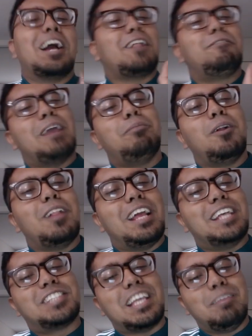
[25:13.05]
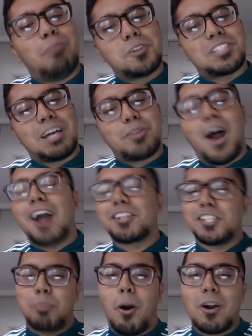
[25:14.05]
Clefable is the most
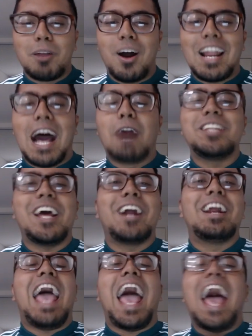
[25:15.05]
obnoxious Pokemon out there,